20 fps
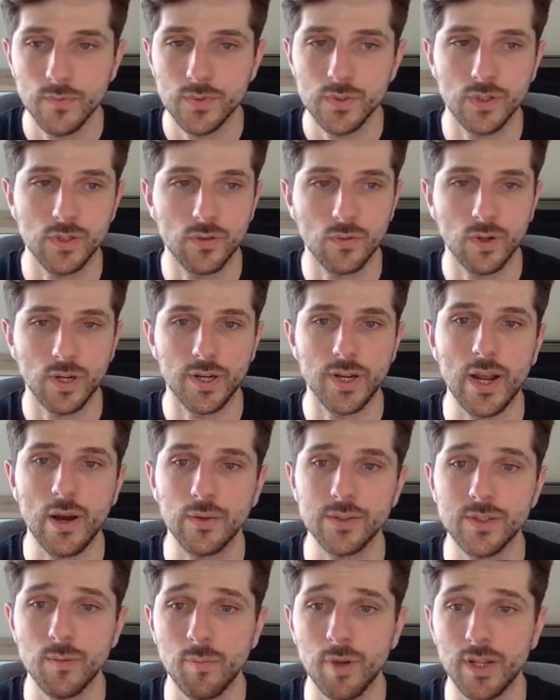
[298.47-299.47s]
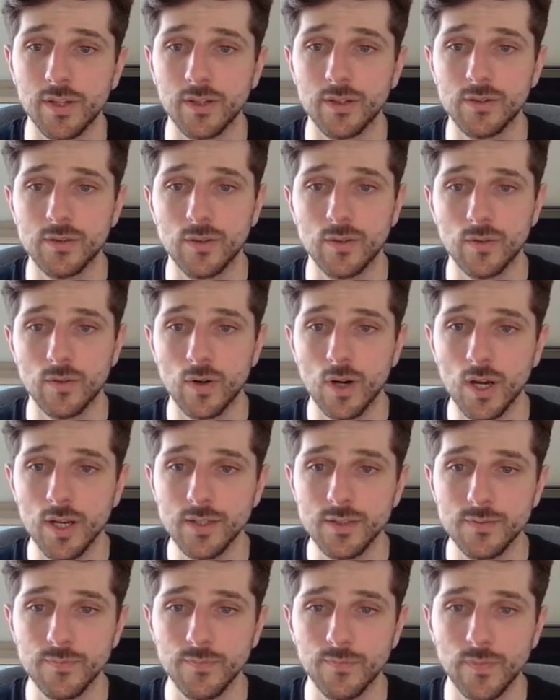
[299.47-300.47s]
So right now it's appended to the
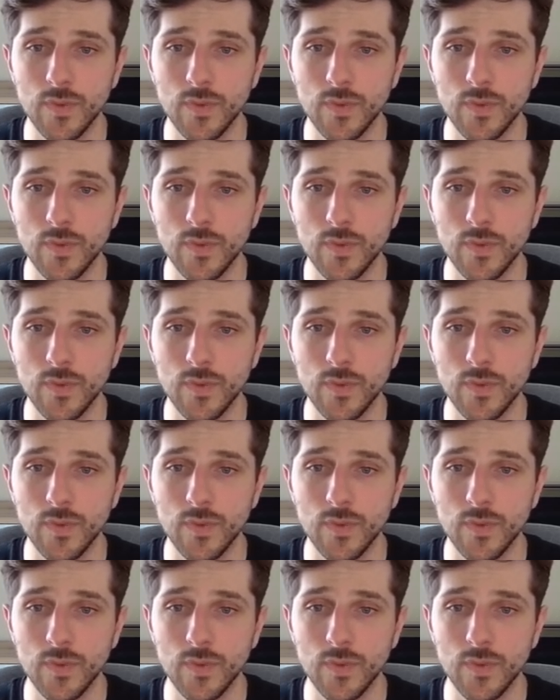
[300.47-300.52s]
right.